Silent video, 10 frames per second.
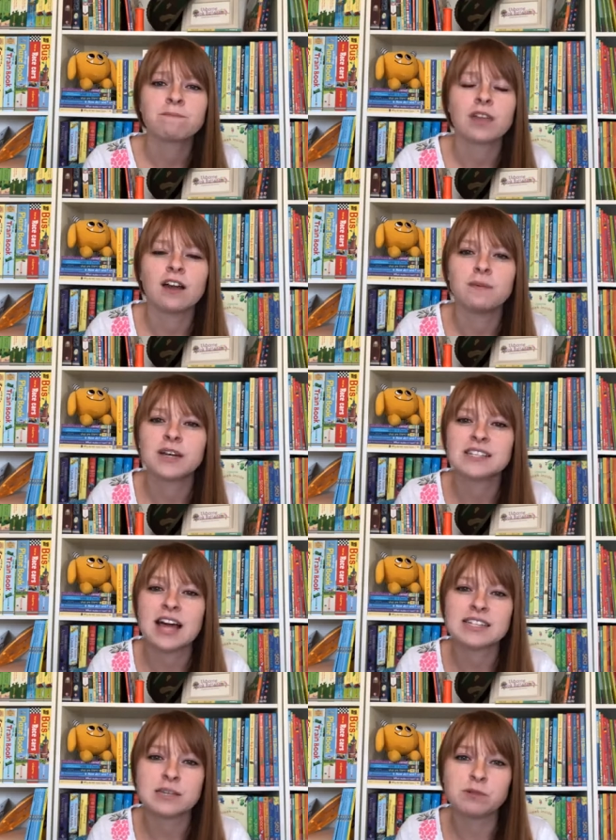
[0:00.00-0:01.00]
um, because
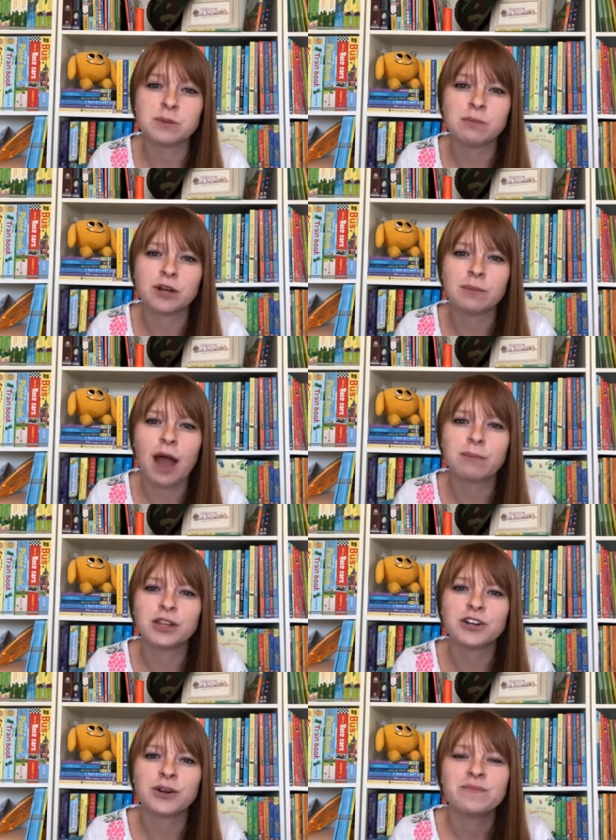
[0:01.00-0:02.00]
that seemed to be pretty
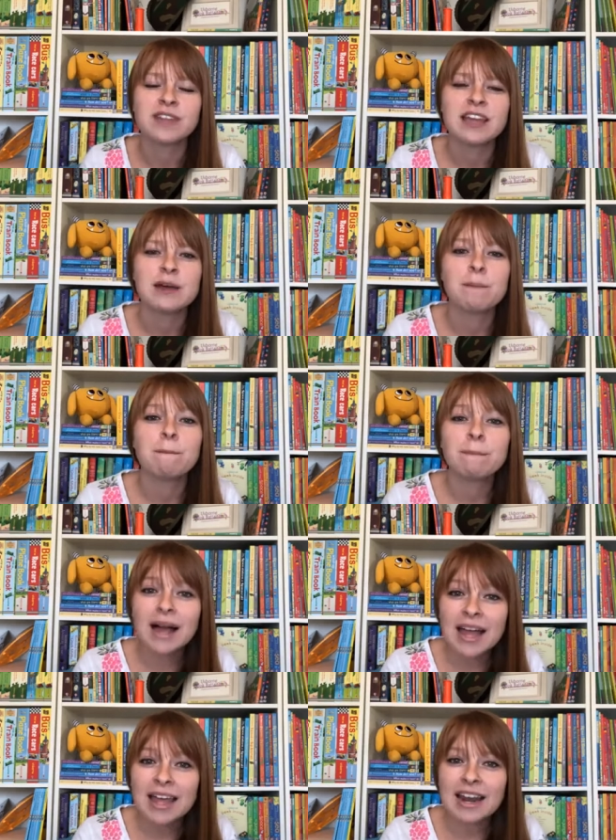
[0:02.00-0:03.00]
popular.
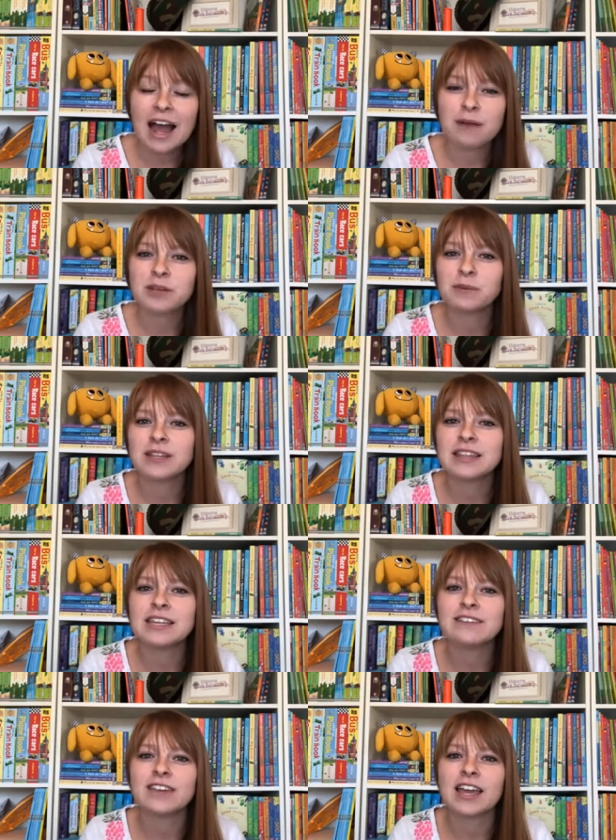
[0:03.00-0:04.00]
But I'm going to be
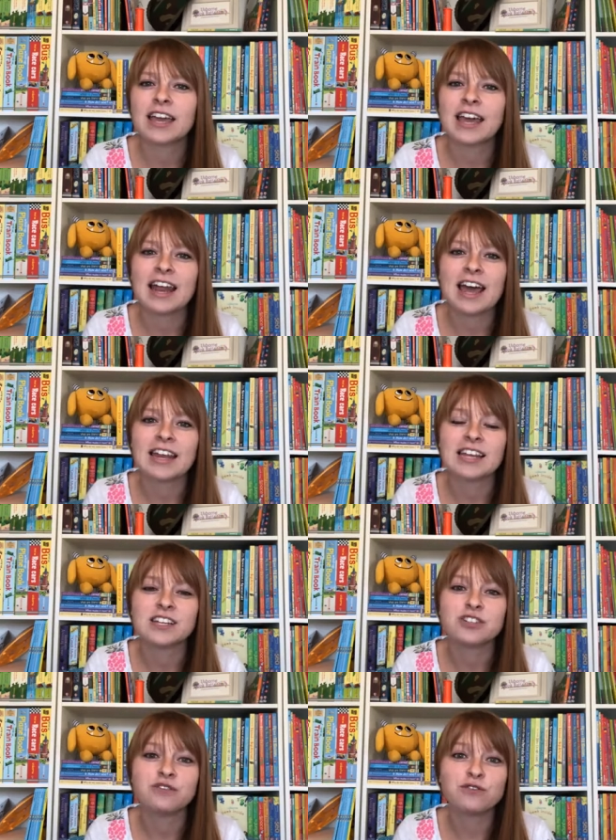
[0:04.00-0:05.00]
leaving and heading
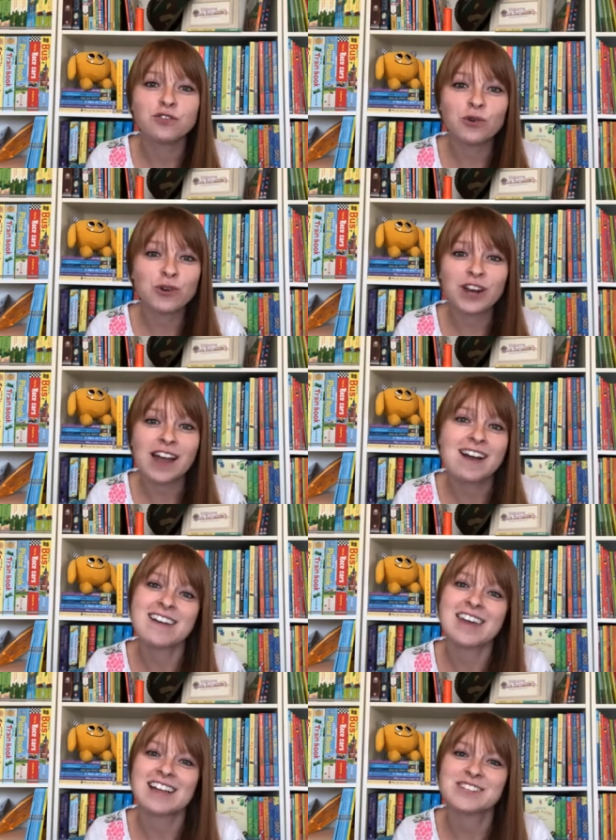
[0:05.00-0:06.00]
to Florida
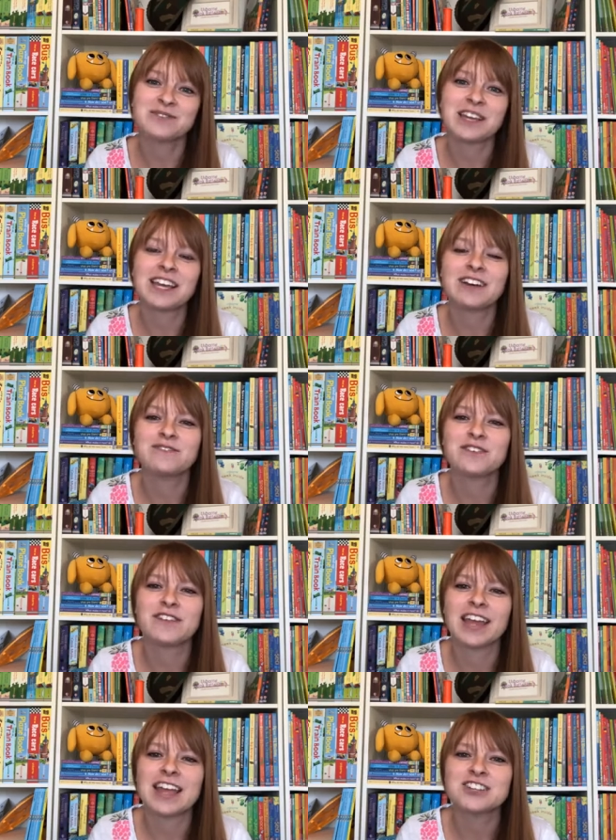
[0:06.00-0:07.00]
next week for
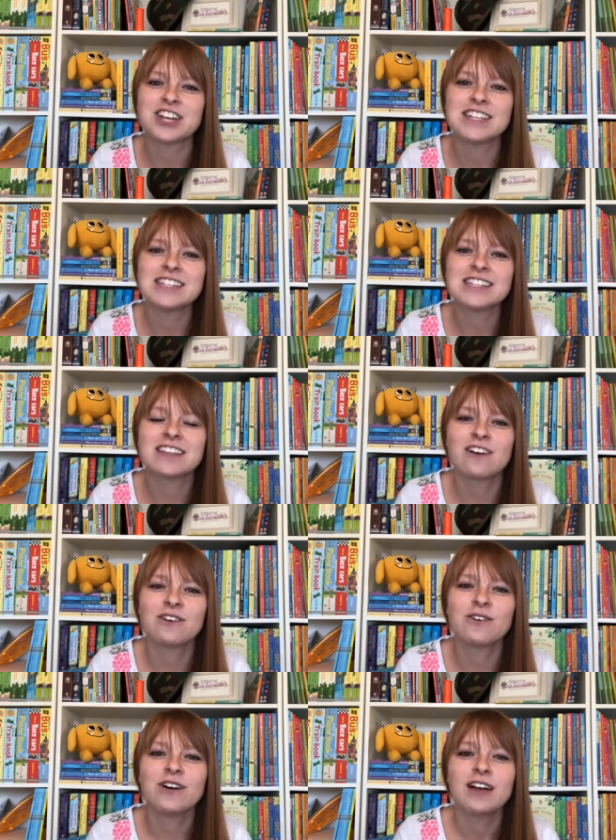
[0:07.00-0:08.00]
vacation.
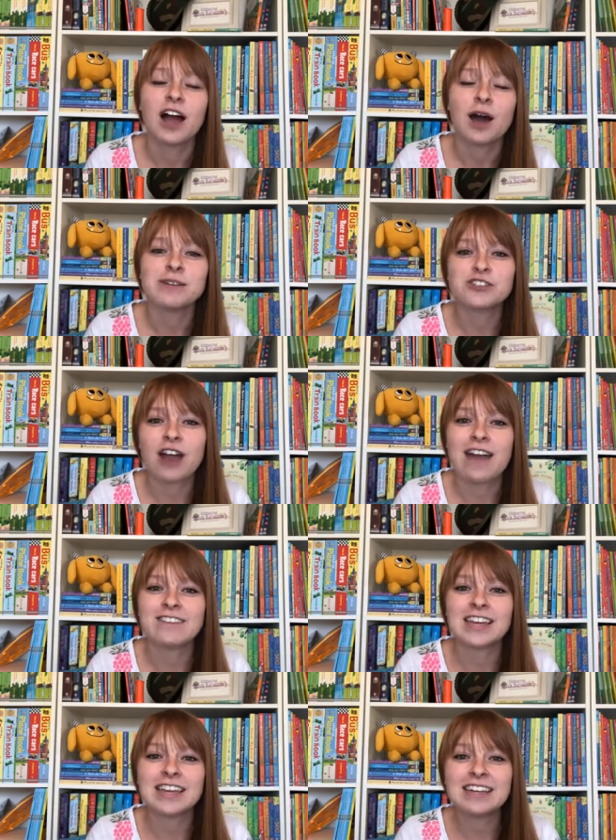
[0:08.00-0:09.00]
So I'll be
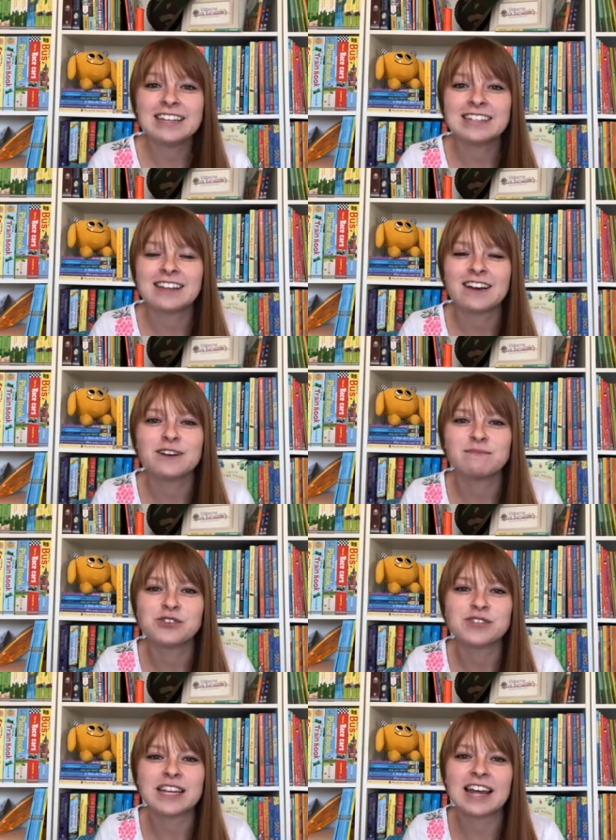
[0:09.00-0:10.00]
driving um,
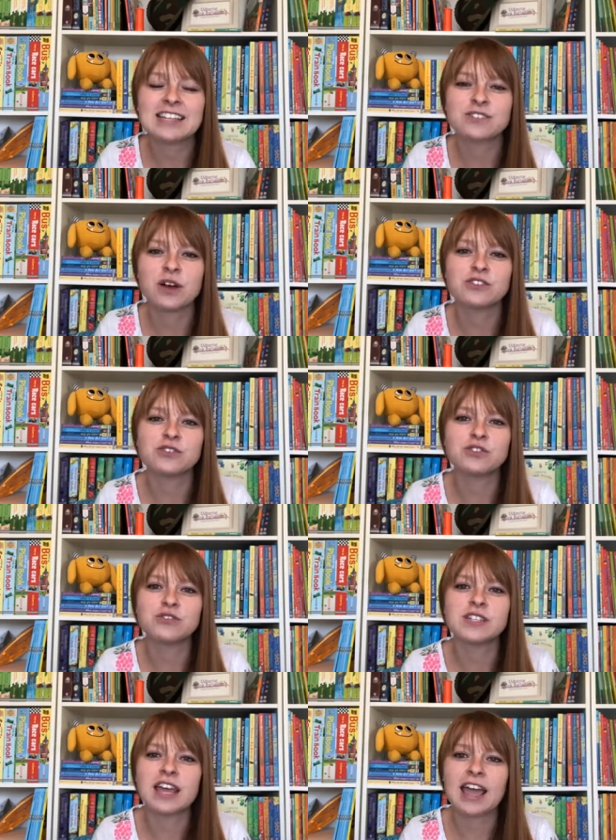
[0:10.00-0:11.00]
Tuesday night. So I'll do
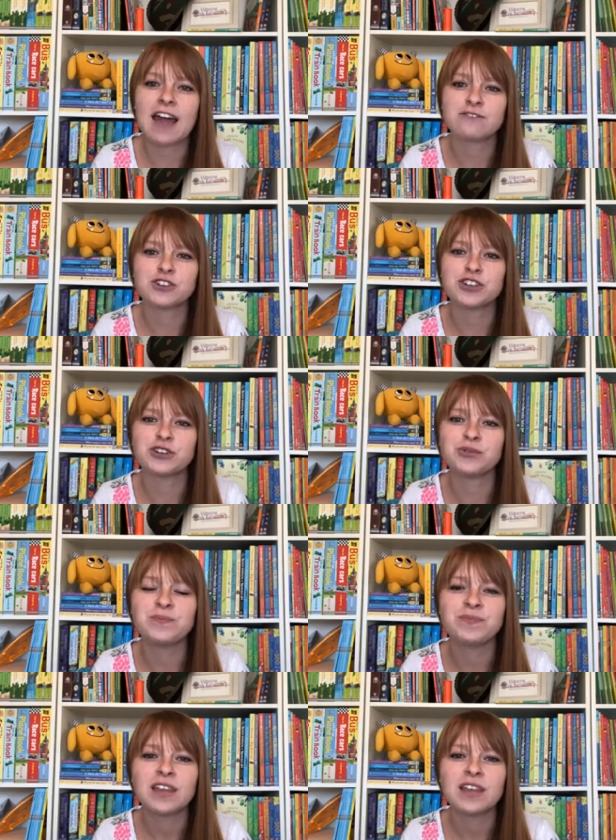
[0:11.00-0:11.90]
Tuesday afternoon